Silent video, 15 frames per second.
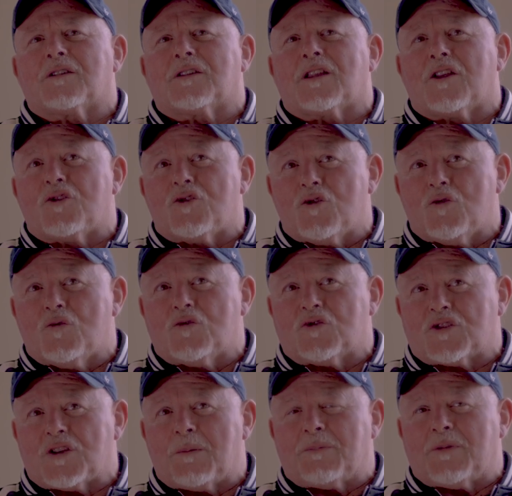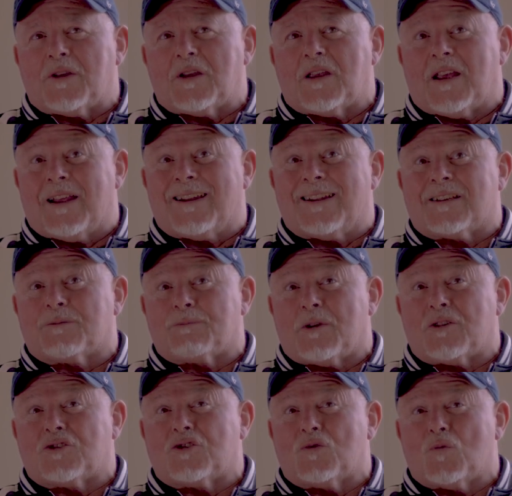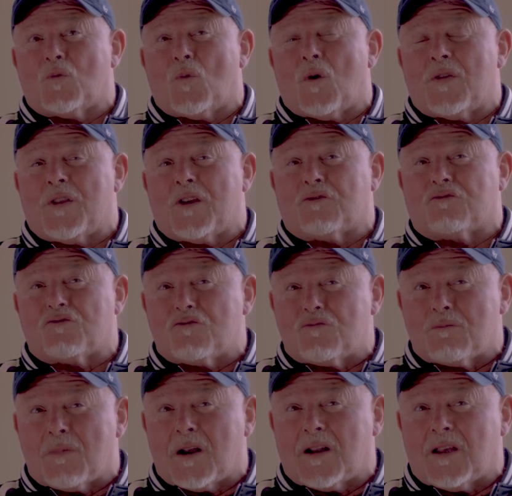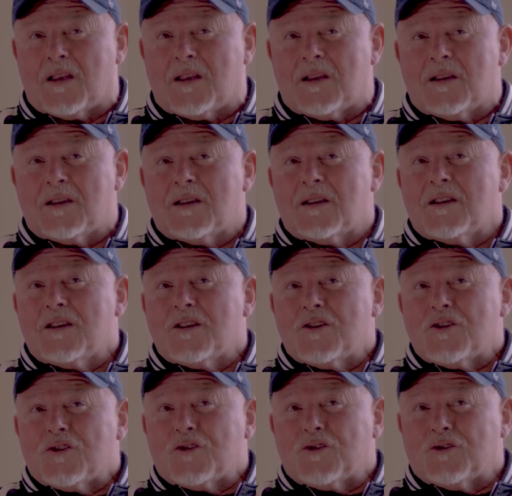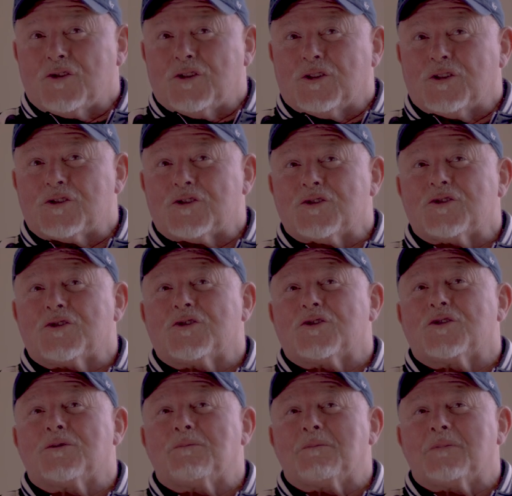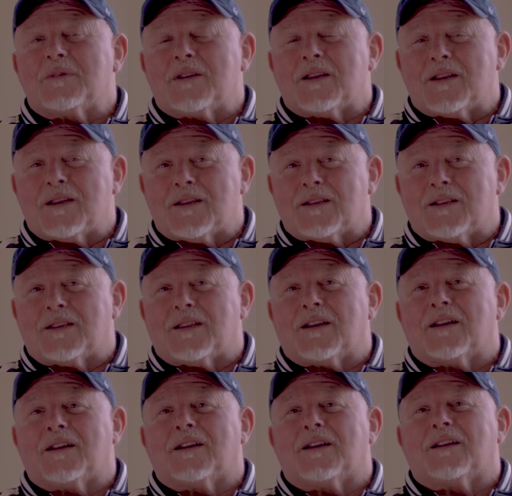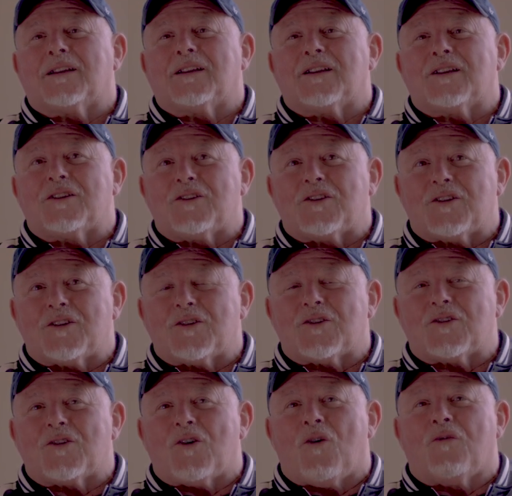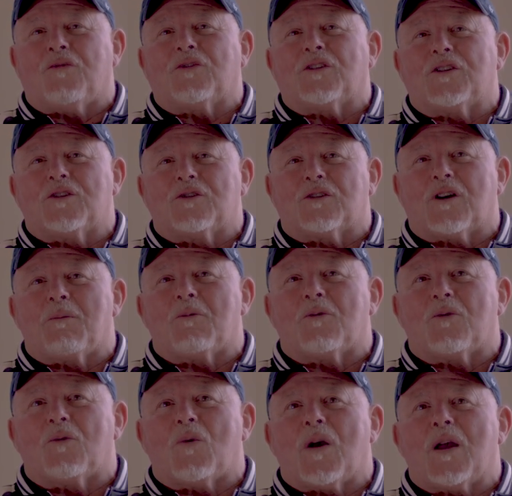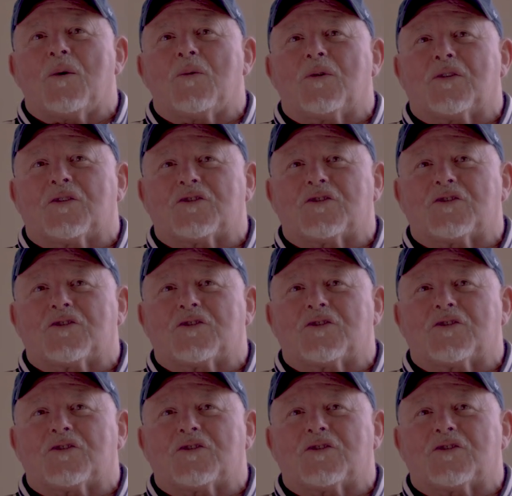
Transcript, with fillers: that knew something, and especially one that drew money, you'd listen to them, and uh, hopefully you'll come away with